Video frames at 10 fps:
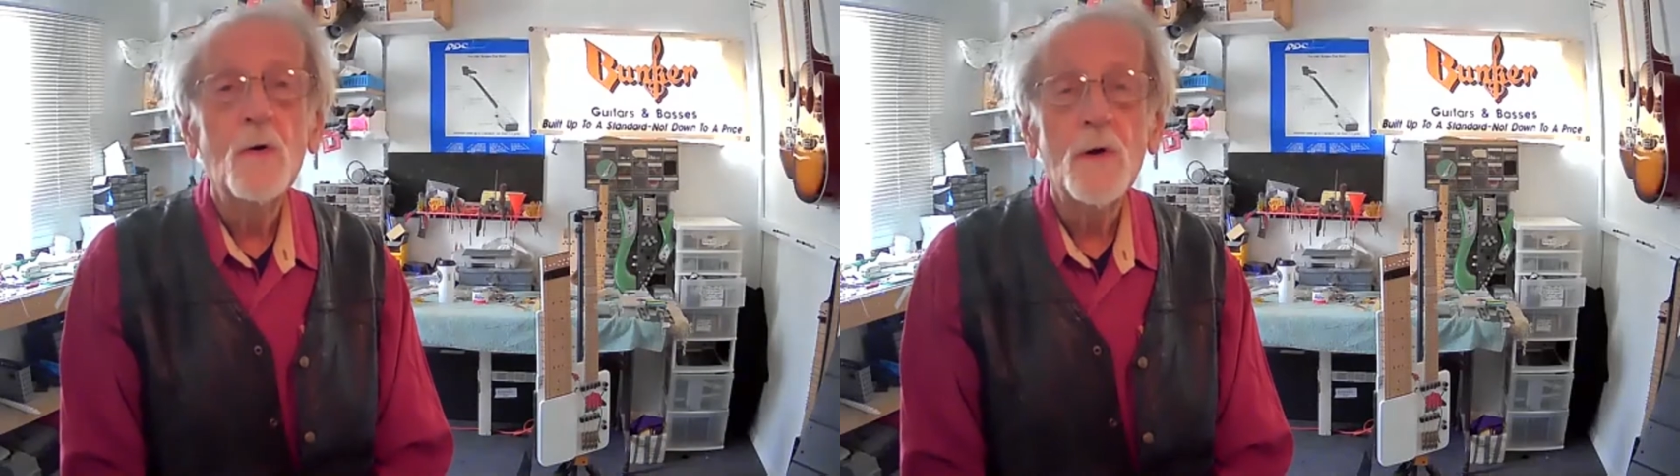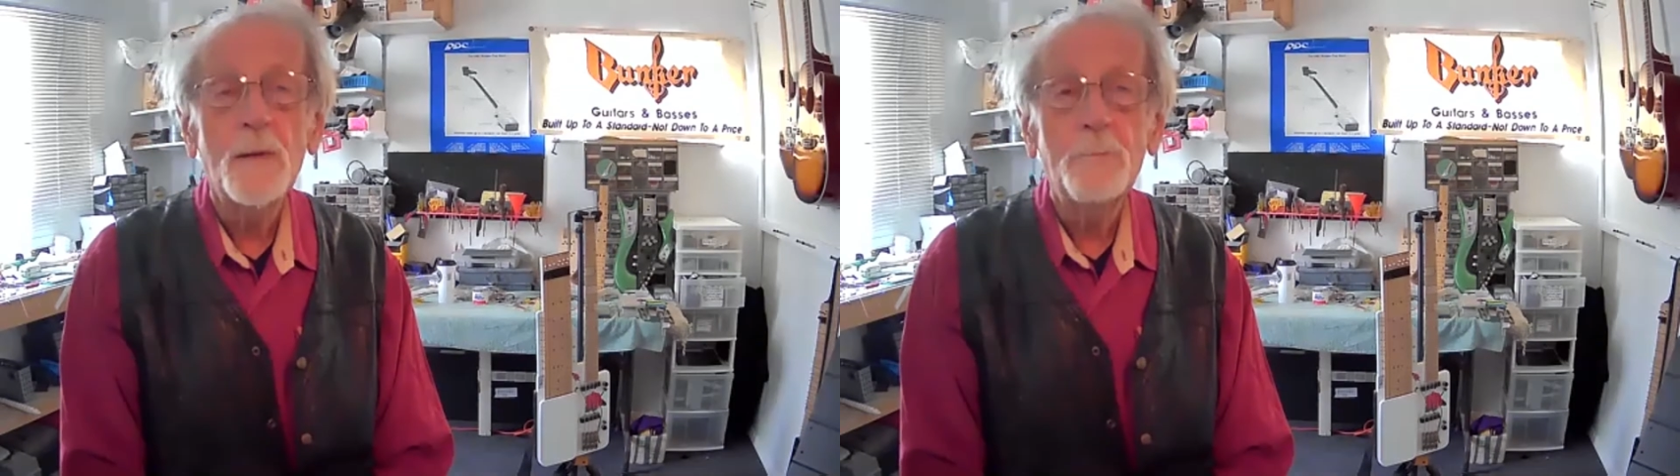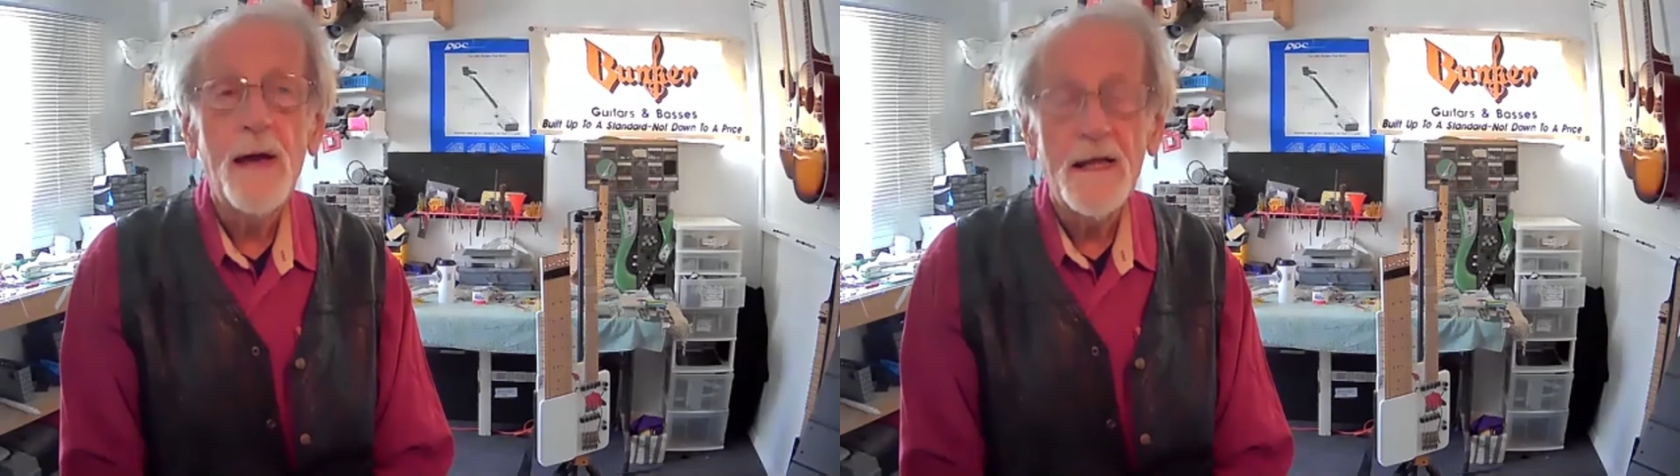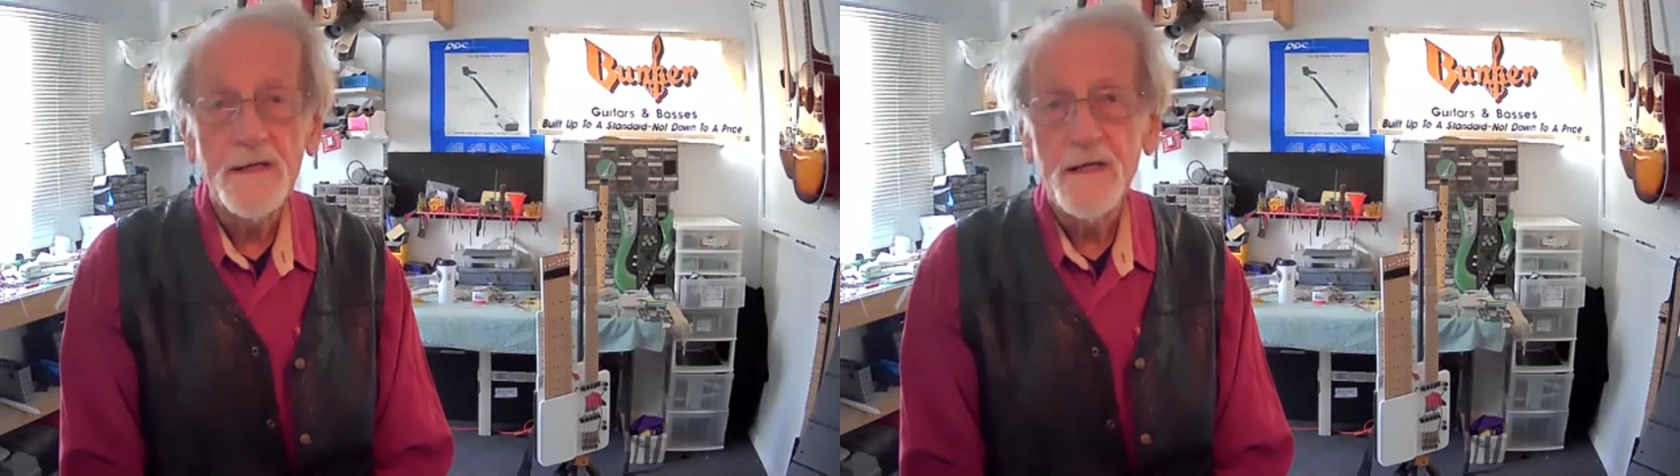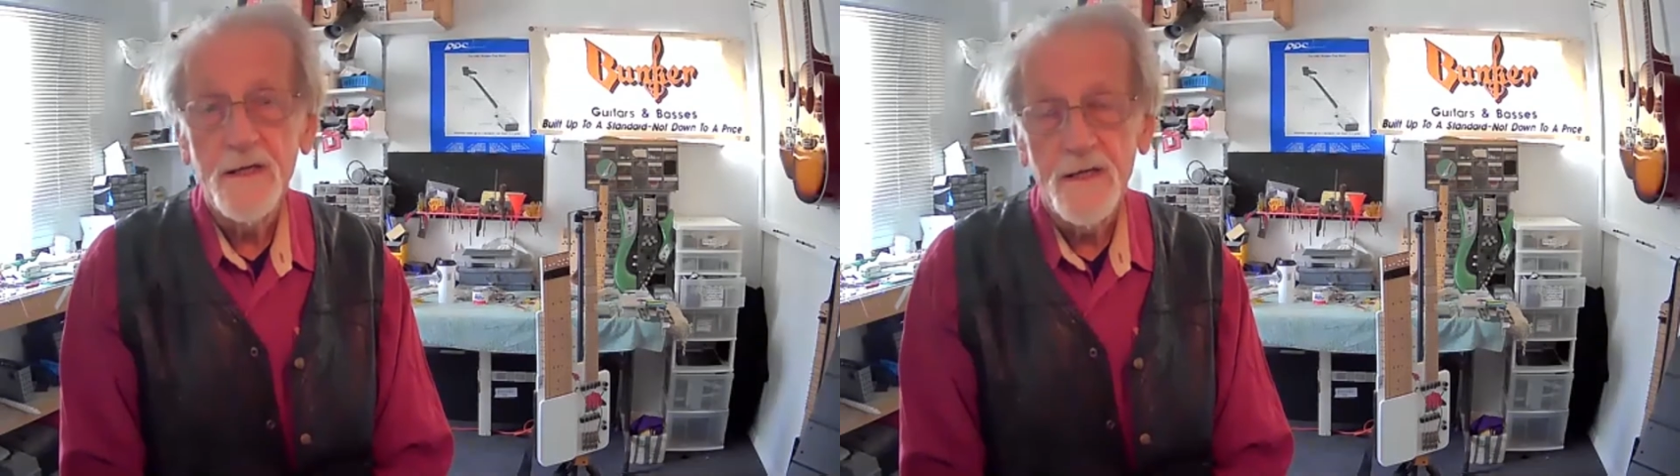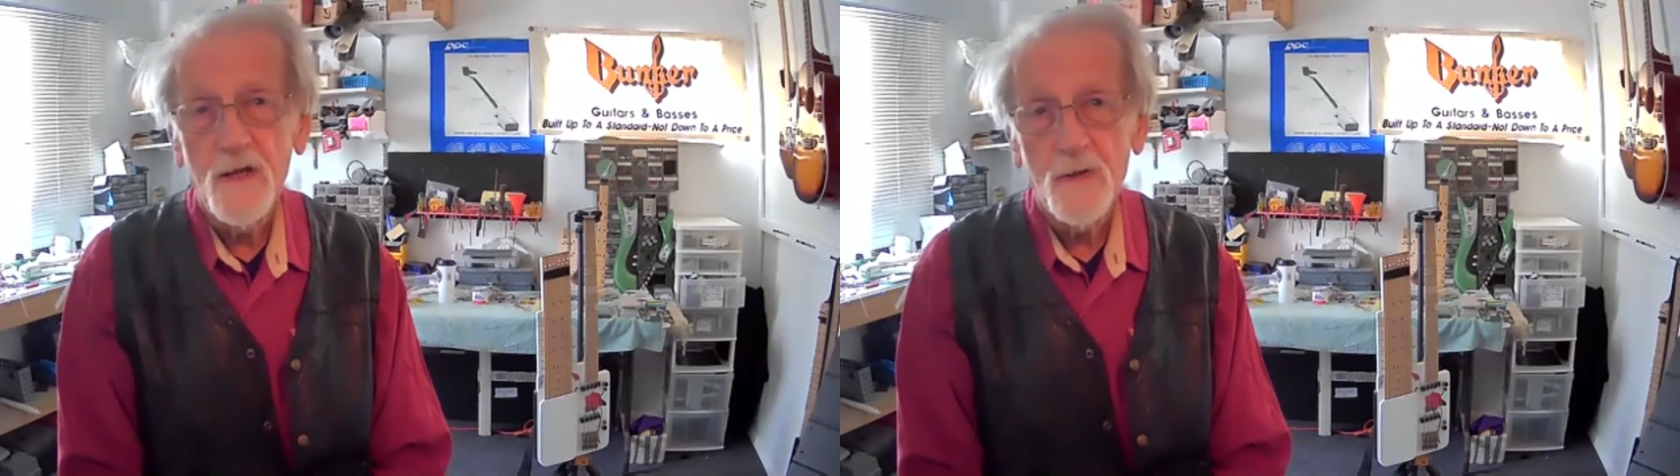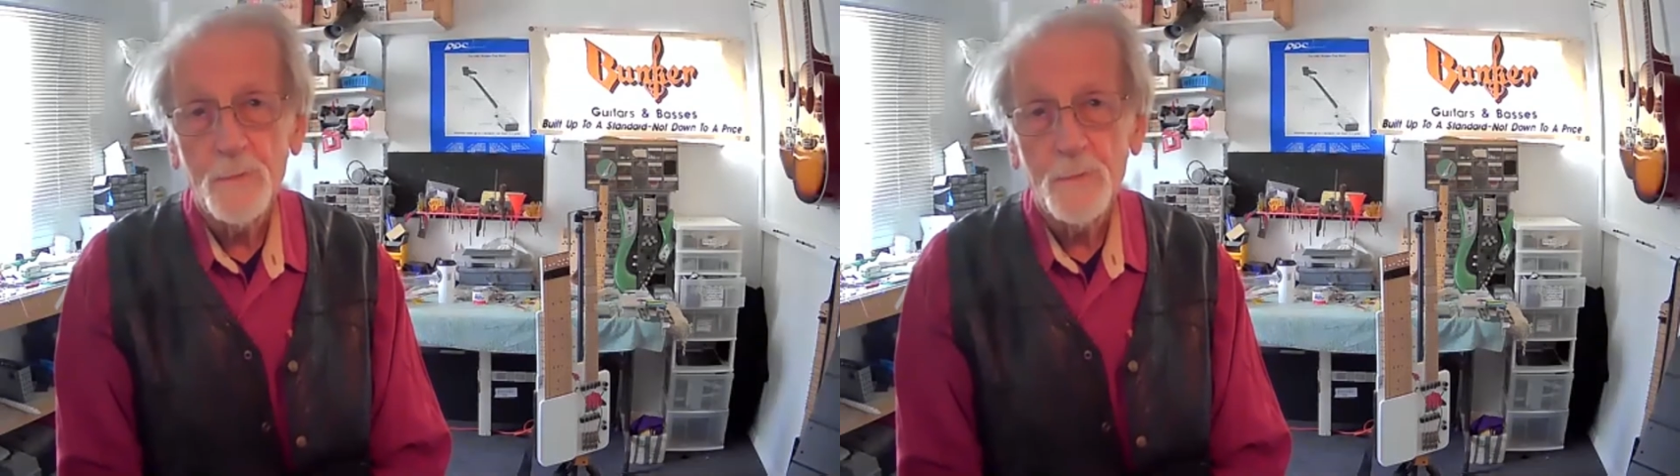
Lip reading: when I patented another